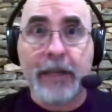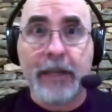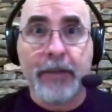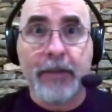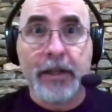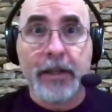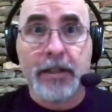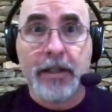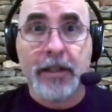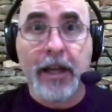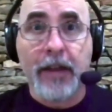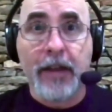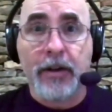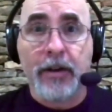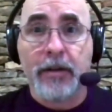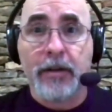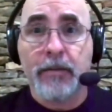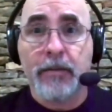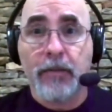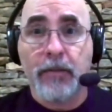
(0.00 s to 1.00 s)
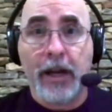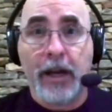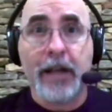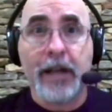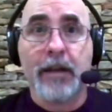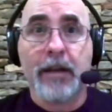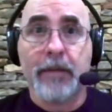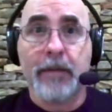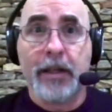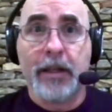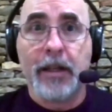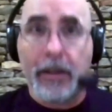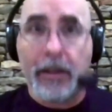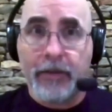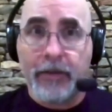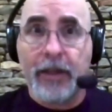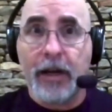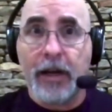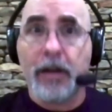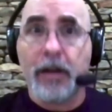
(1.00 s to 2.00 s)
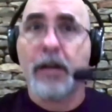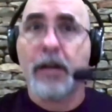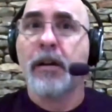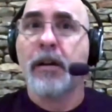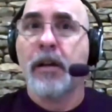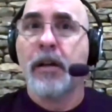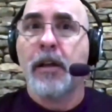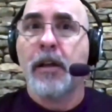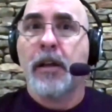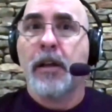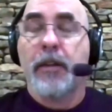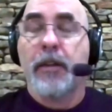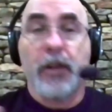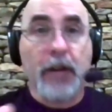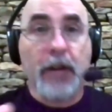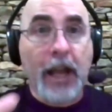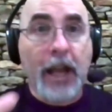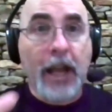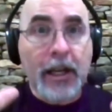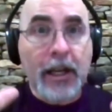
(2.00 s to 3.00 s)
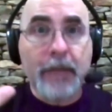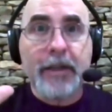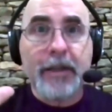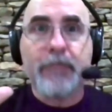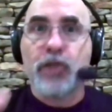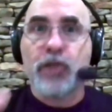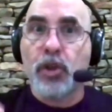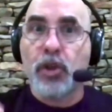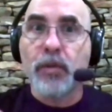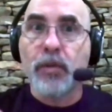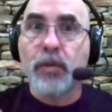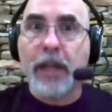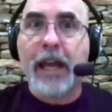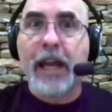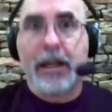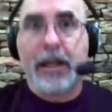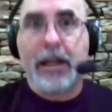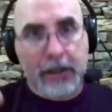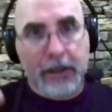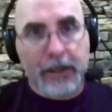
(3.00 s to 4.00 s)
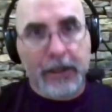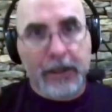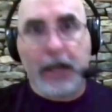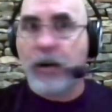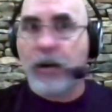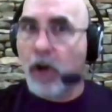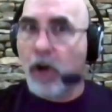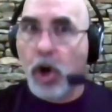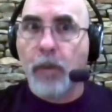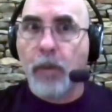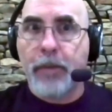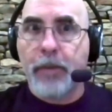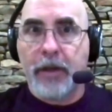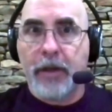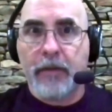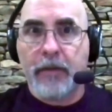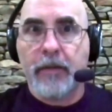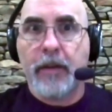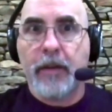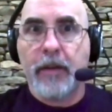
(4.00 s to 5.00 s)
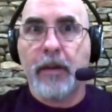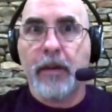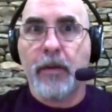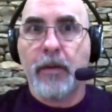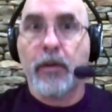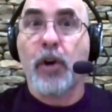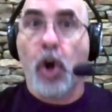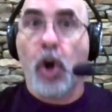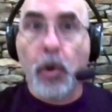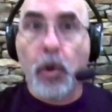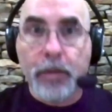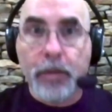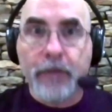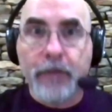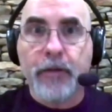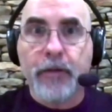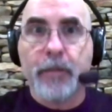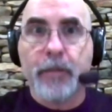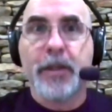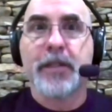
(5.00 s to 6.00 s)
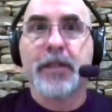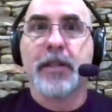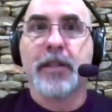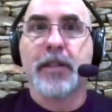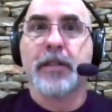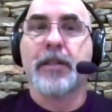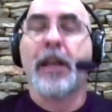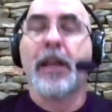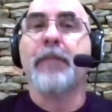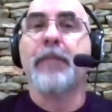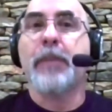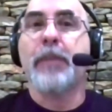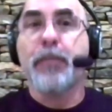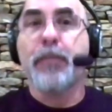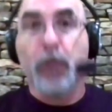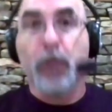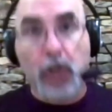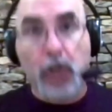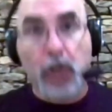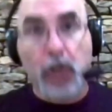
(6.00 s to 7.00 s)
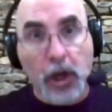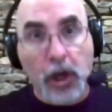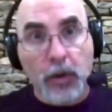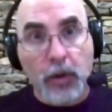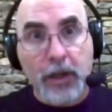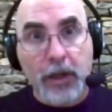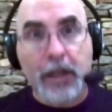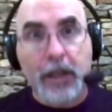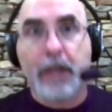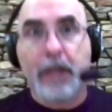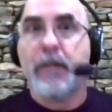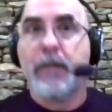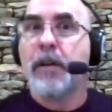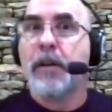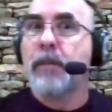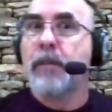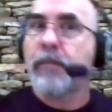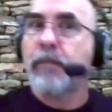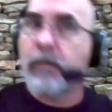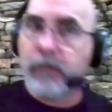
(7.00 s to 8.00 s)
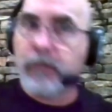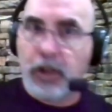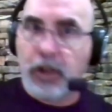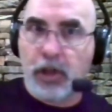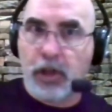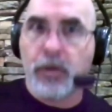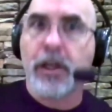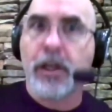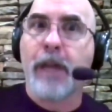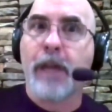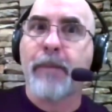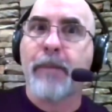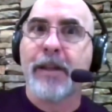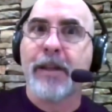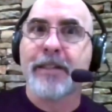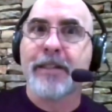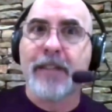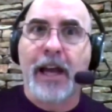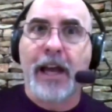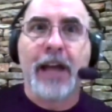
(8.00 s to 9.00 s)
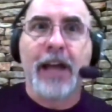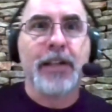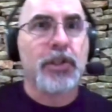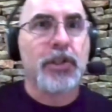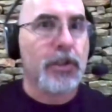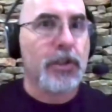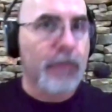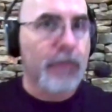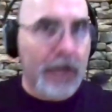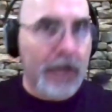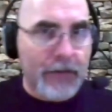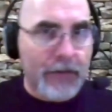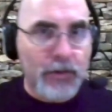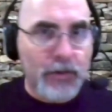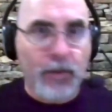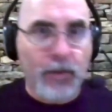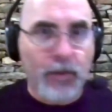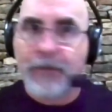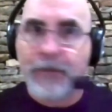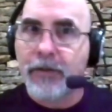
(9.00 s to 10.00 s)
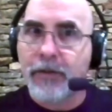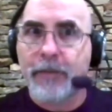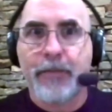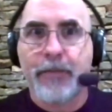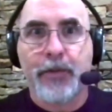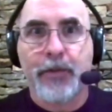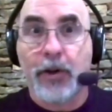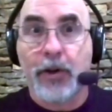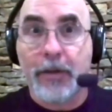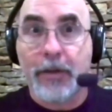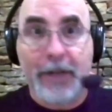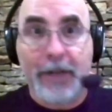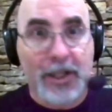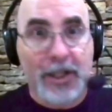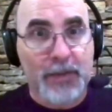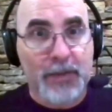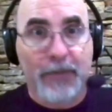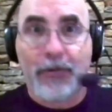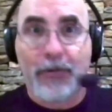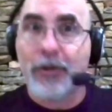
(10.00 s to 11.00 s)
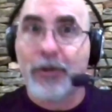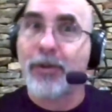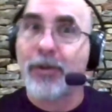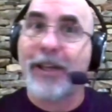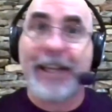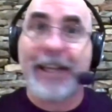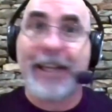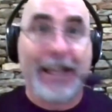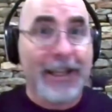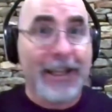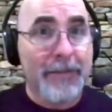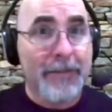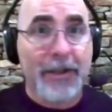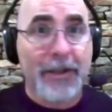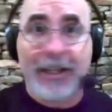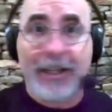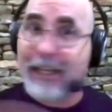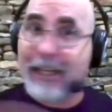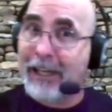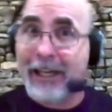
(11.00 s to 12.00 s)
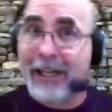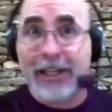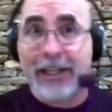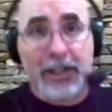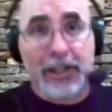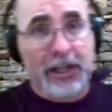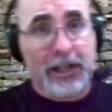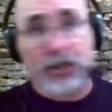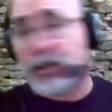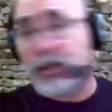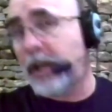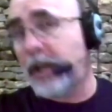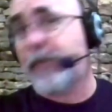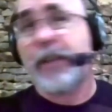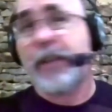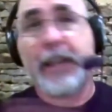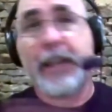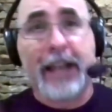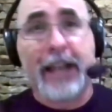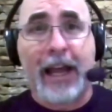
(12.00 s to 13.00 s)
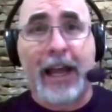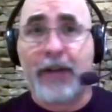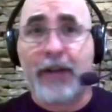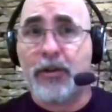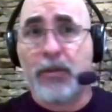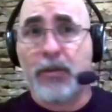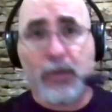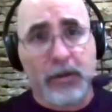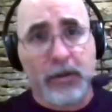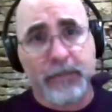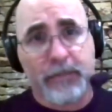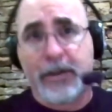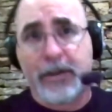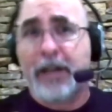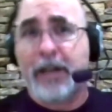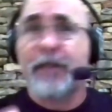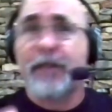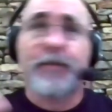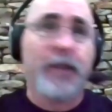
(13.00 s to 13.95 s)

things together right i mean they're they're not going to be too late like they're open they're open for business and people know it and they're queuing up outside. So you might have to wait for 30 minutes before you get in, but you get in, you get your stuff, you get out. No more kind of